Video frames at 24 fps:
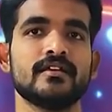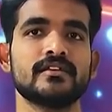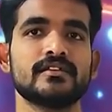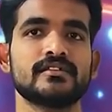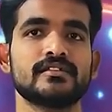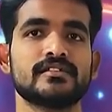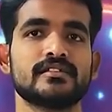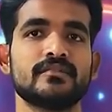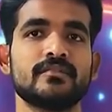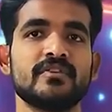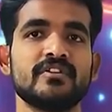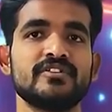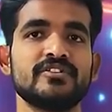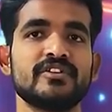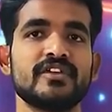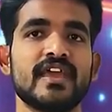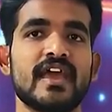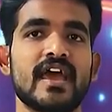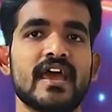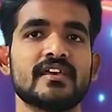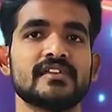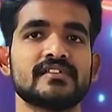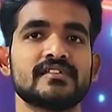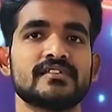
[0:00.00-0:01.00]
Symmetry
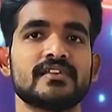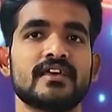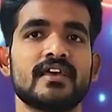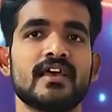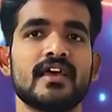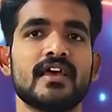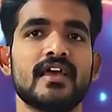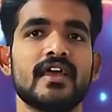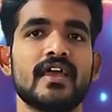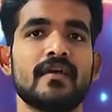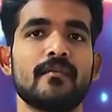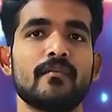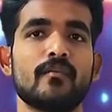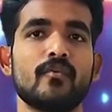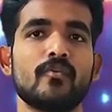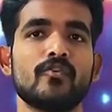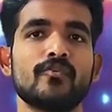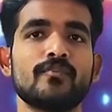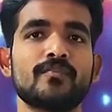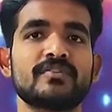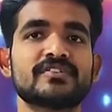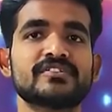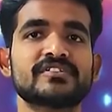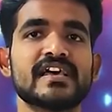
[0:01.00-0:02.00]
has a
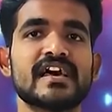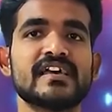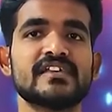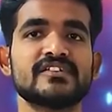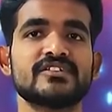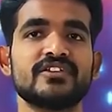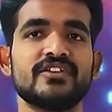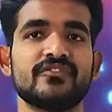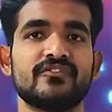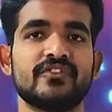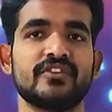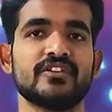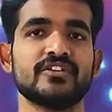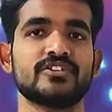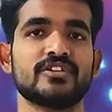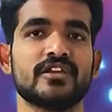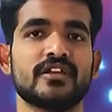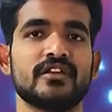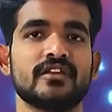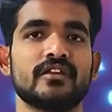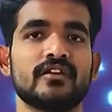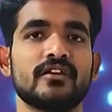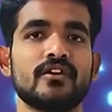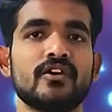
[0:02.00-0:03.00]
more precise
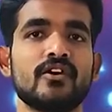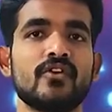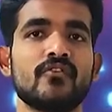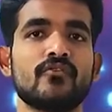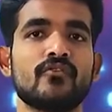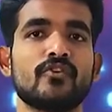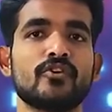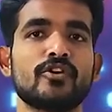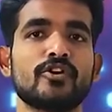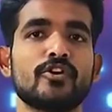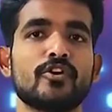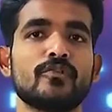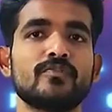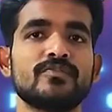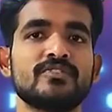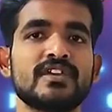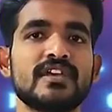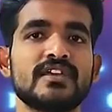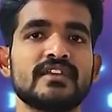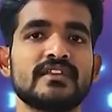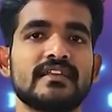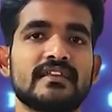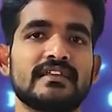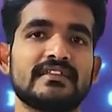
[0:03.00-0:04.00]
definition for an
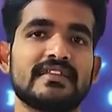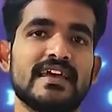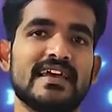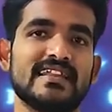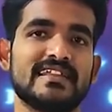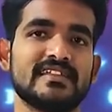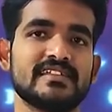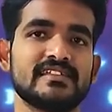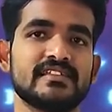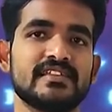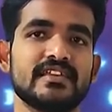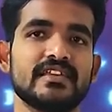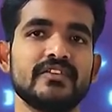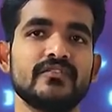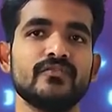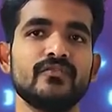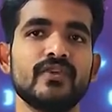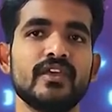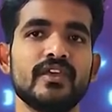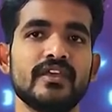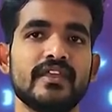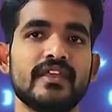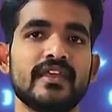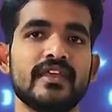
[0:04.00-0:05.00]
object that is
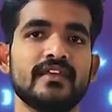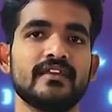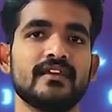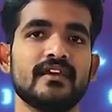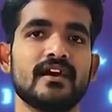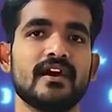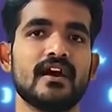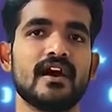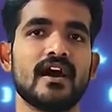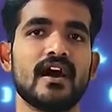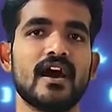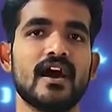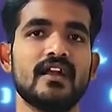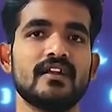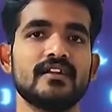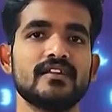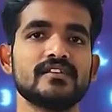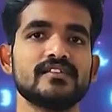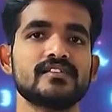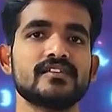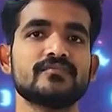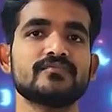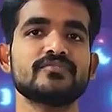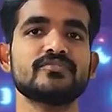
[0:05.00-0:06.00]
invariant
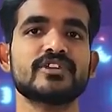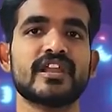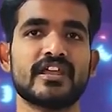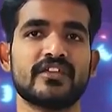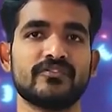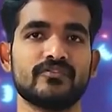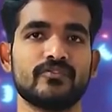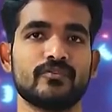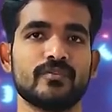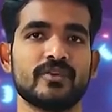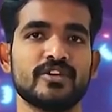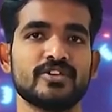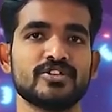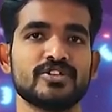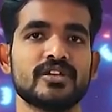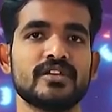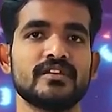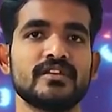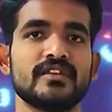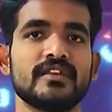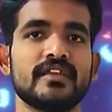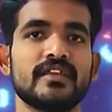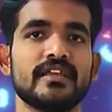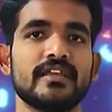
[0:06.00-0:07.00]
under some
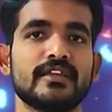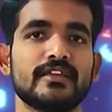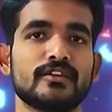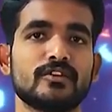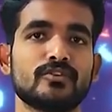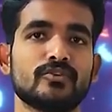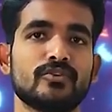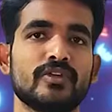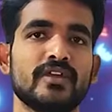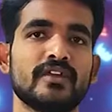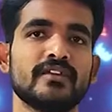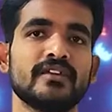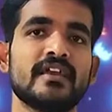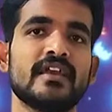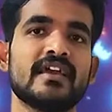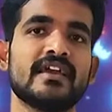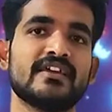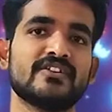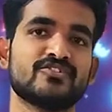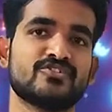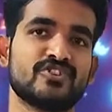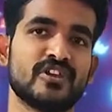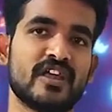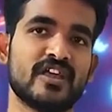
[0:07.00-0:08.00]
transformation including
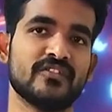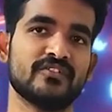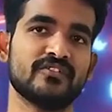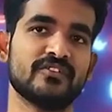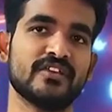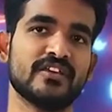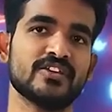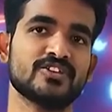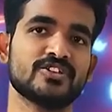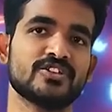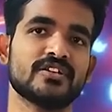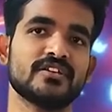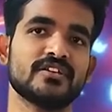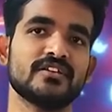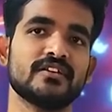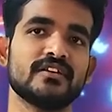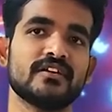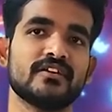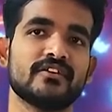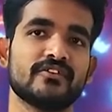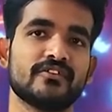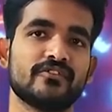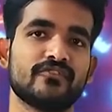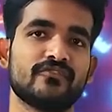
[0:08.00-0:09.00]

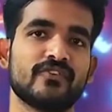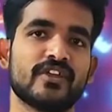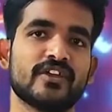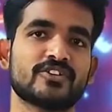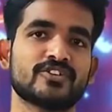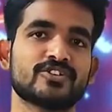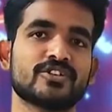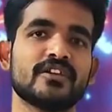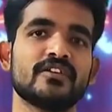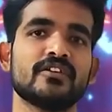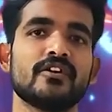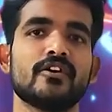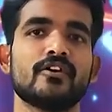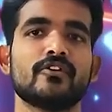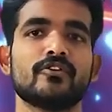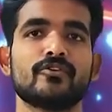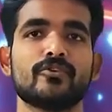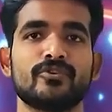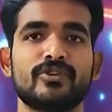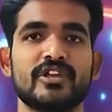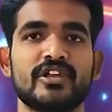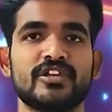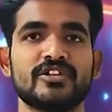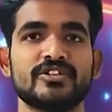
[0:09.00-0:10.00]
translation, reflection,
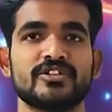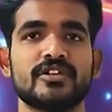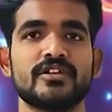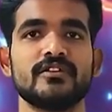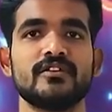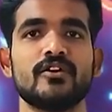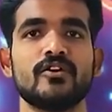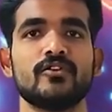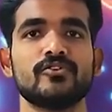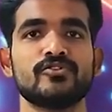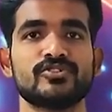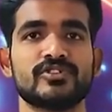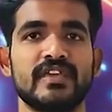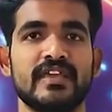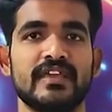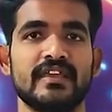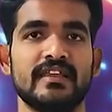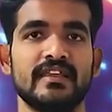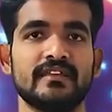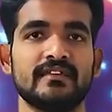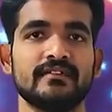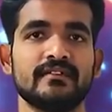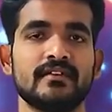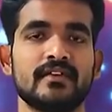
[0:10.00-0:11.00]
rotation or
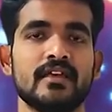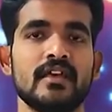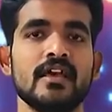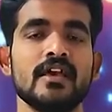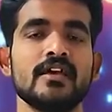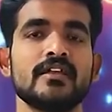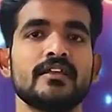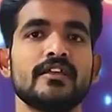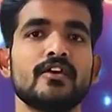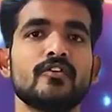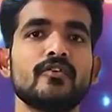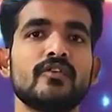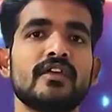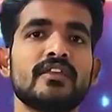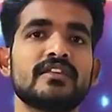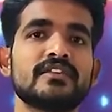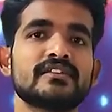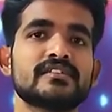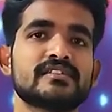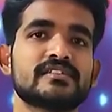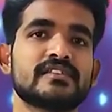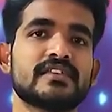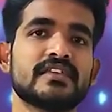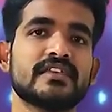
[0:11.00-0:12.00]
scaling. Now let
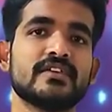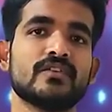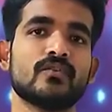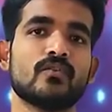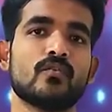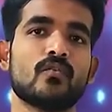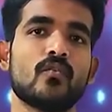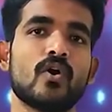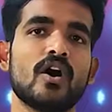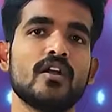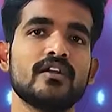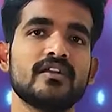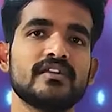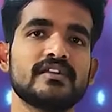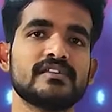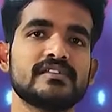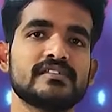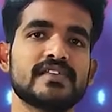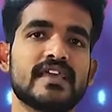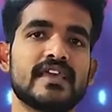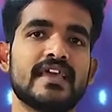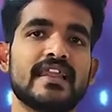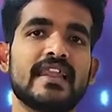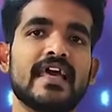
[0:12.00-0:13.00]
us see what
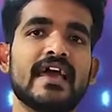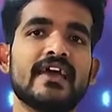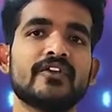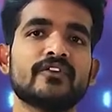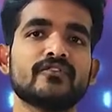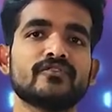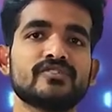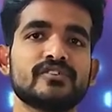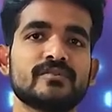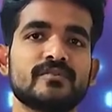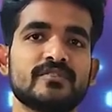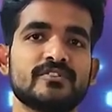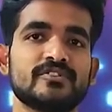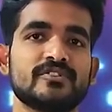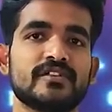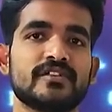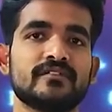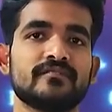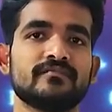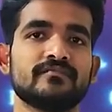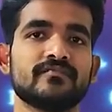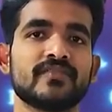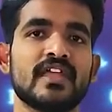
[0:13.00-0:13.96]
is a line of symmetry.